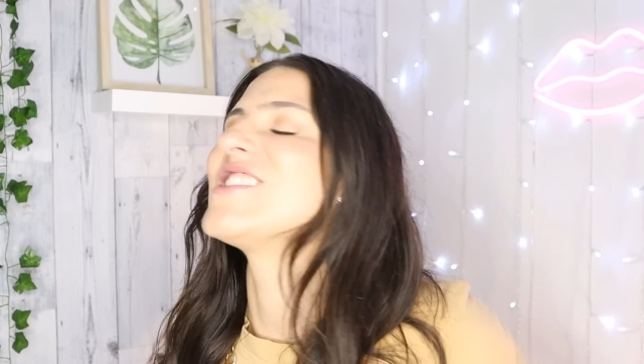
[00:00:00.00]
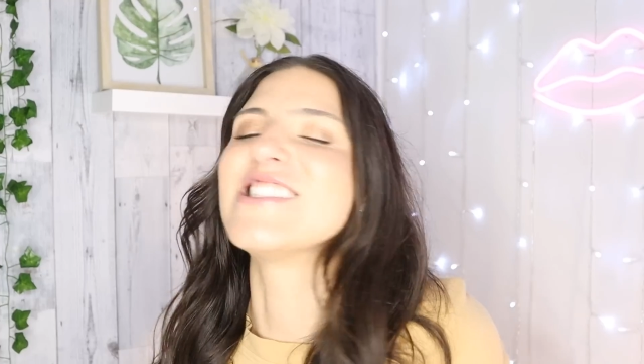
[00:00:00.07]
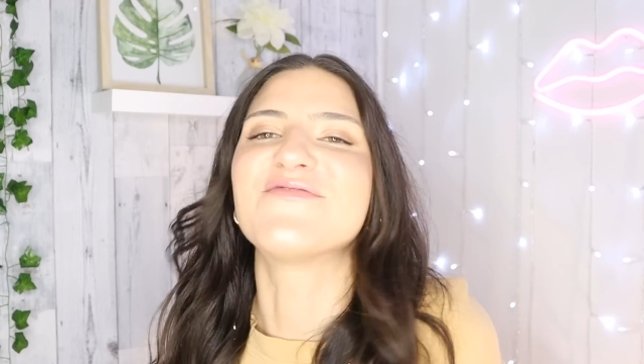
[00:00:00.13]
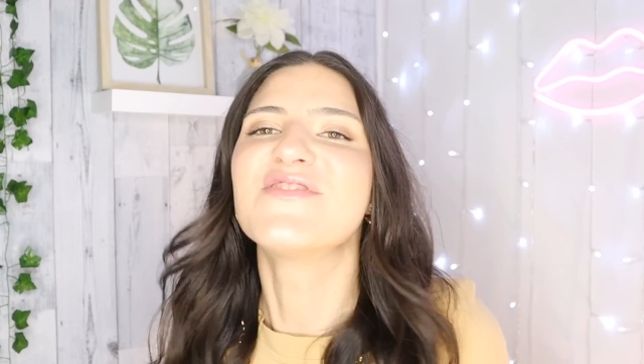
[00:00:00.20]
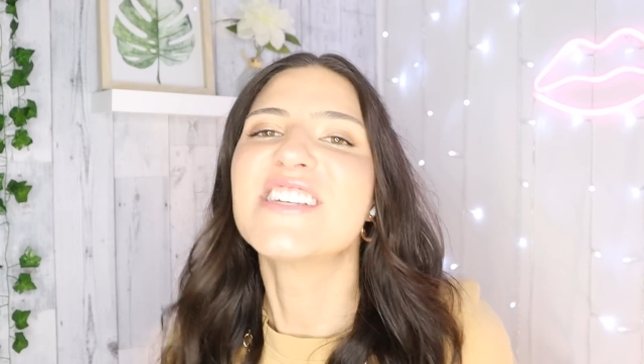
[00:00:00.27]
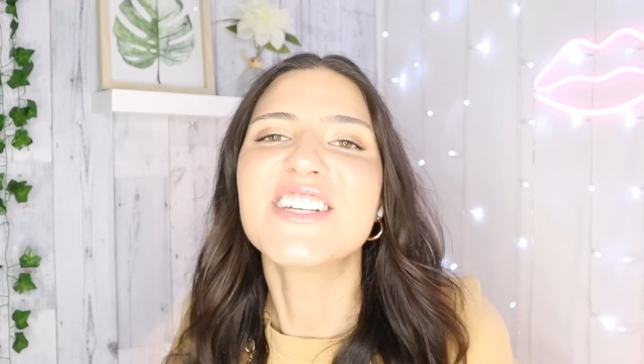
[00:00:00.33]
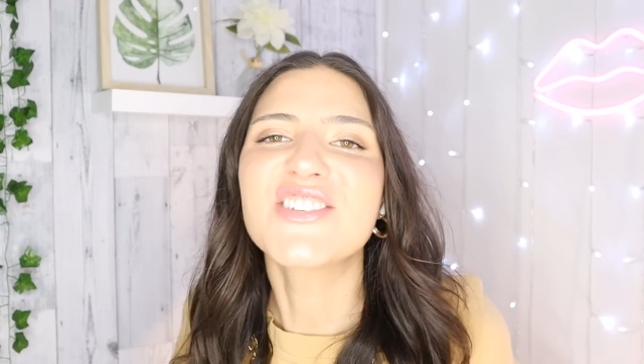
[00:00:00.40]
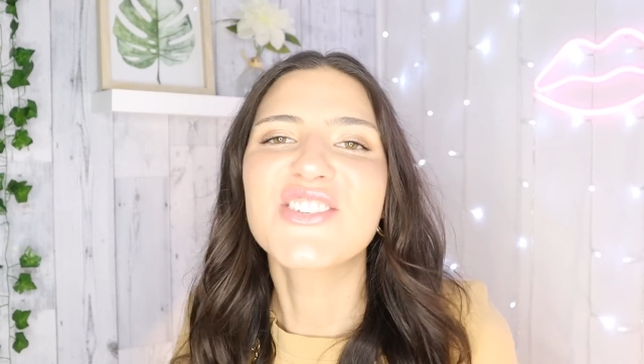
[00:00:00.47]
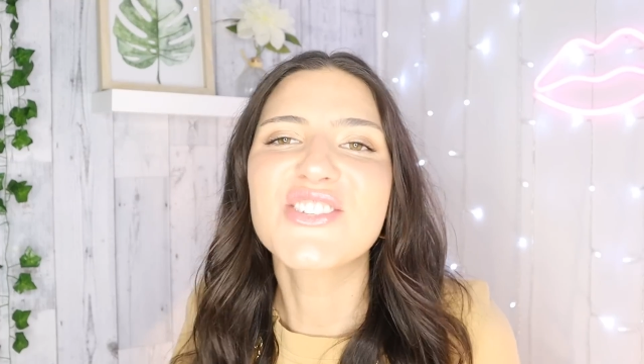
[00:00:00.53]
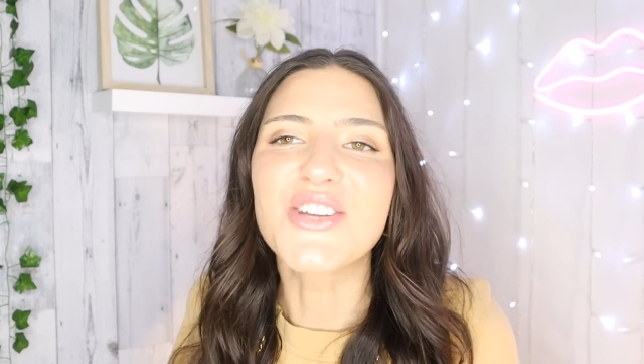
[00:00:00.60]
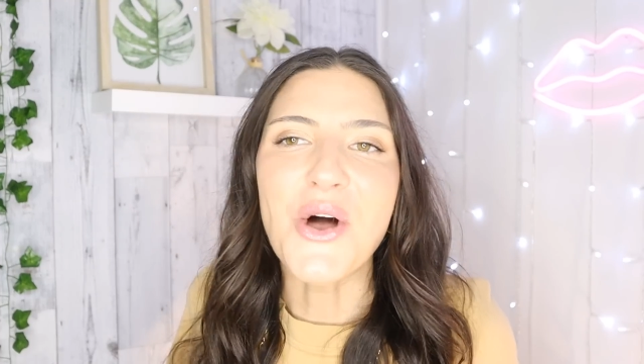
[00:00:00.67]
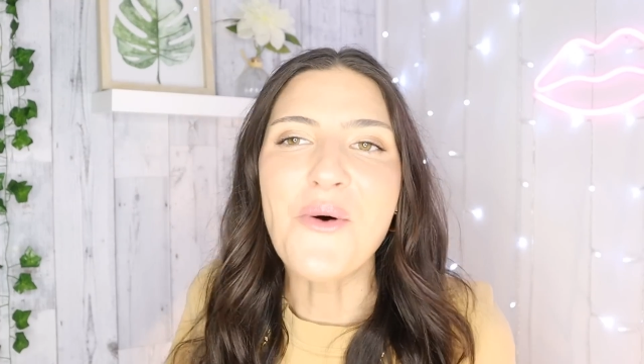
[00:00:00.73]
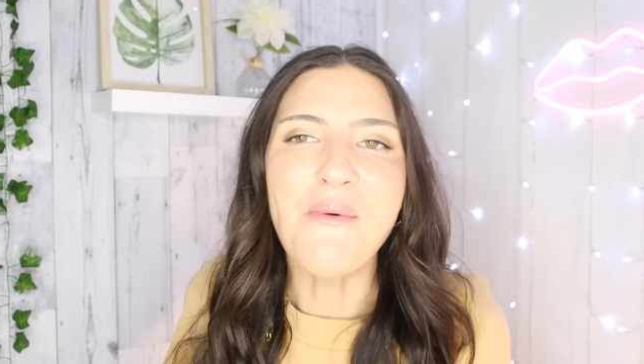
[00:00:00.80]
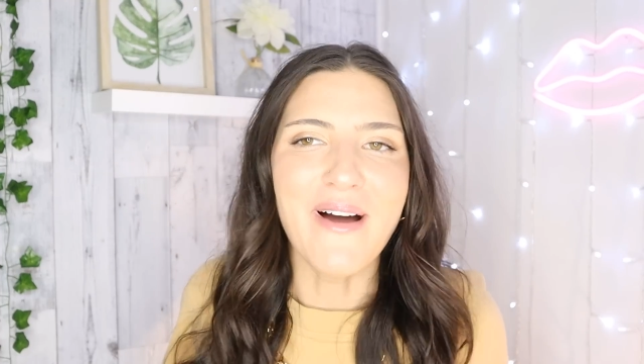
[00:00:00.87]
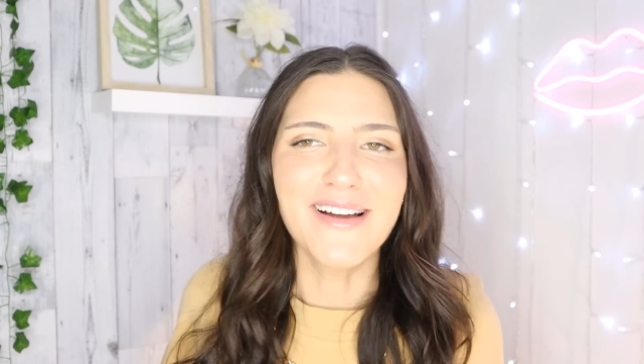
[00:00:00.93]
Love this
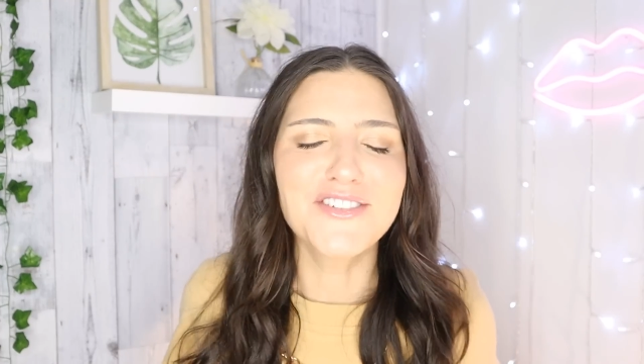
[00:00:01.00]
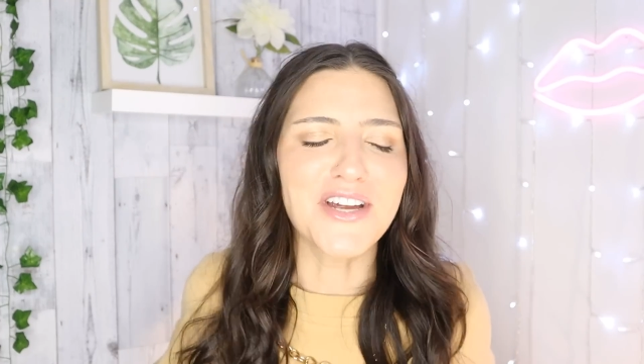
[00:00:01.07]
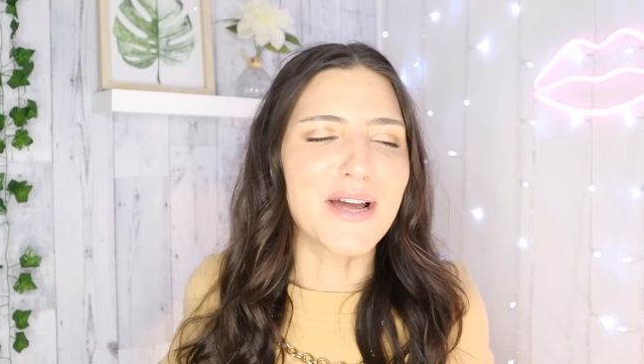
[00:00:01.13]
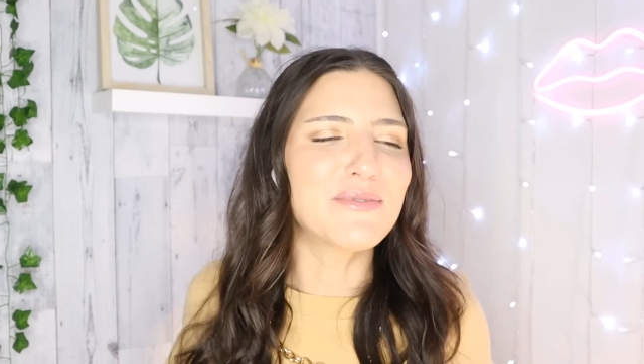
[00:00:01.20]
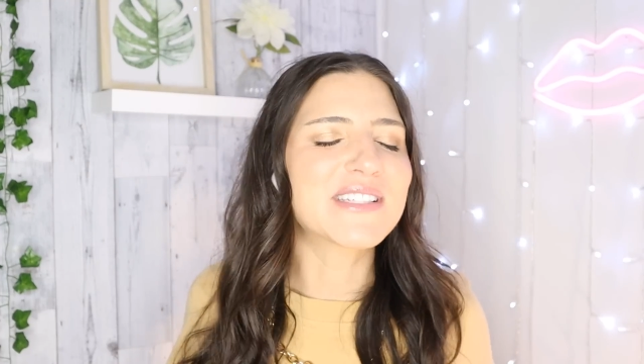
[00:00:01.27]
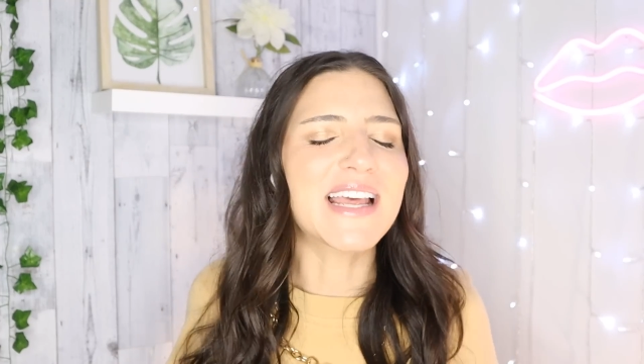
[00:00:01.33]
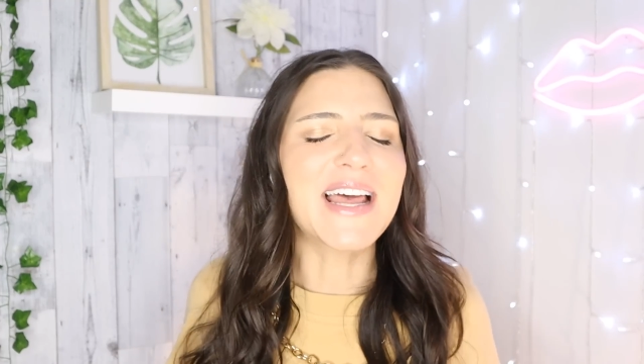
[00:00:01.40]
so much. I was